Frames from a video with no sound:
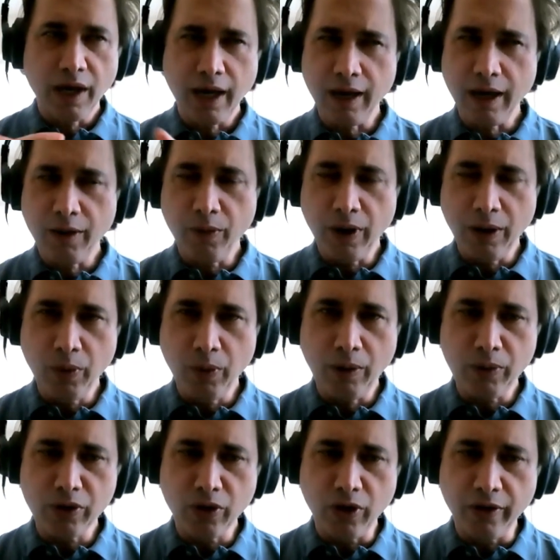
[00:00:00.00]
And, and
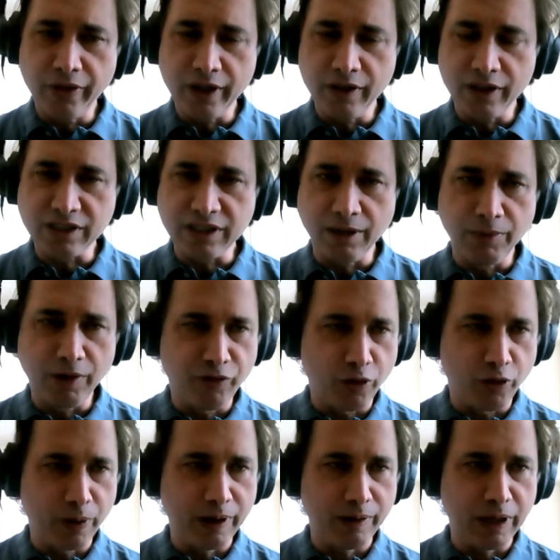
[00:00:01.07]
while we're on this theme,
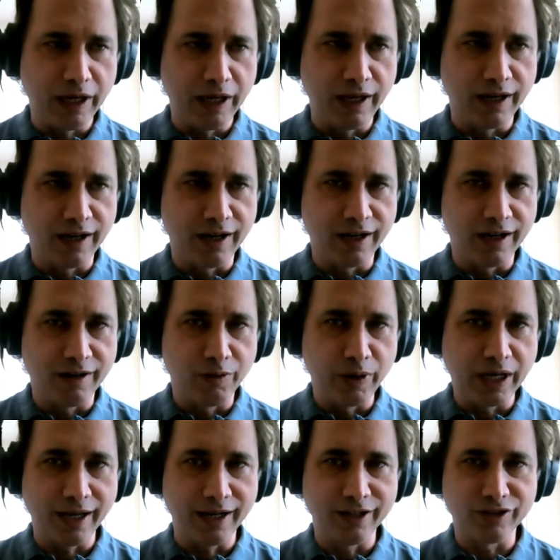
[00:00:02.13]
before we we, uh,
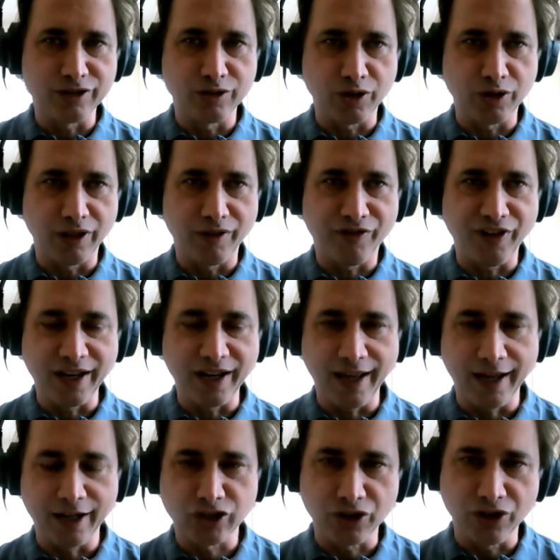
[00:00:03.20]
we get into sort of the
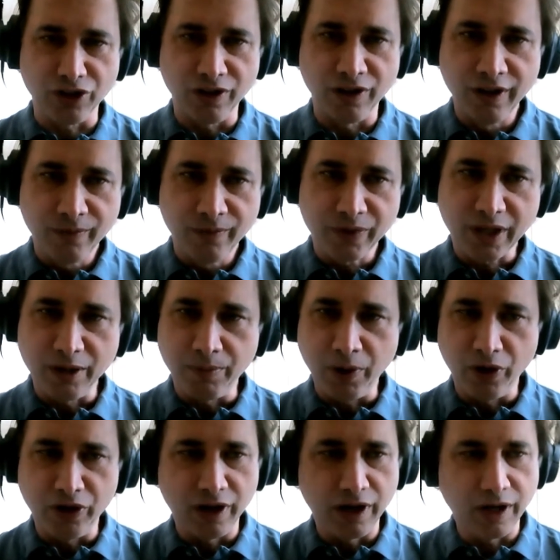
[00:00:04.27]
financial
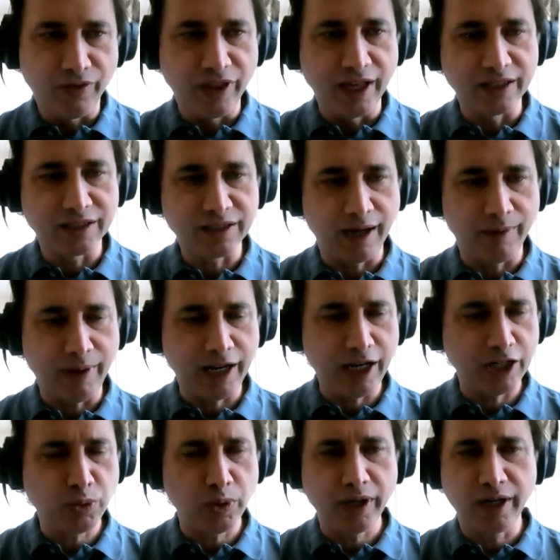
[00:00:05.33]
component of this, um, I
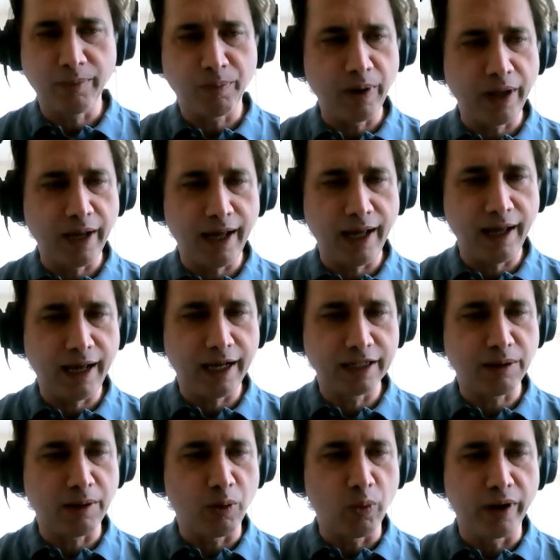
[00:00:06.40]
just wanted to
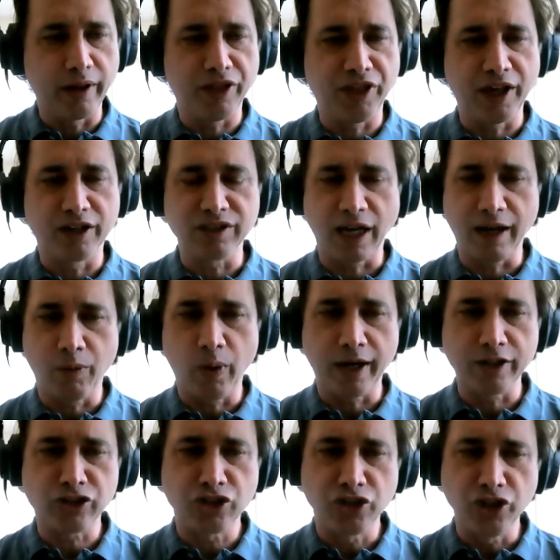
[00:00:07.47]
ask you one other thing because I
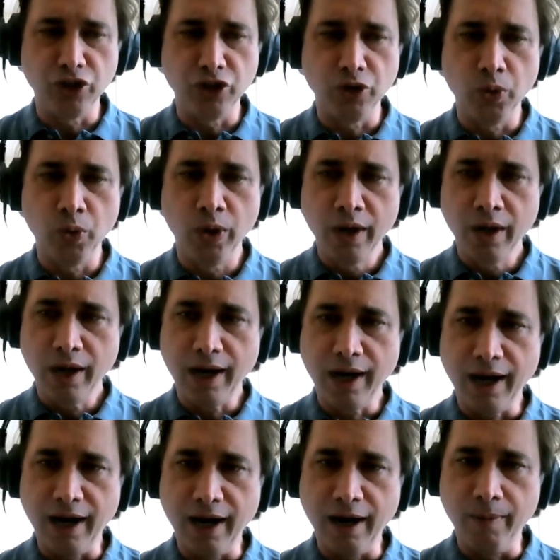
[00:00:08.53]
watched you
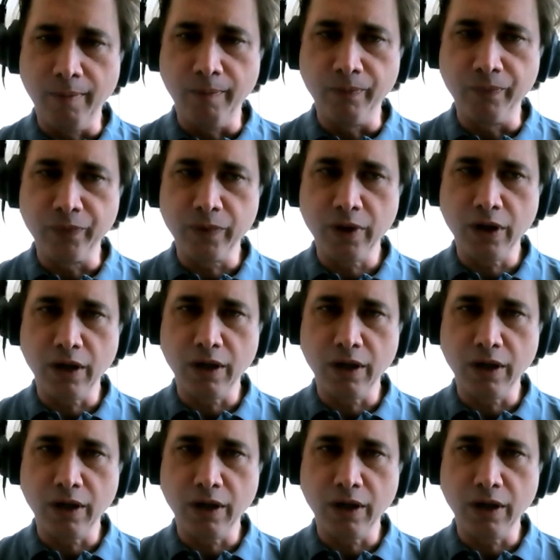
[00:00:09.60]
um,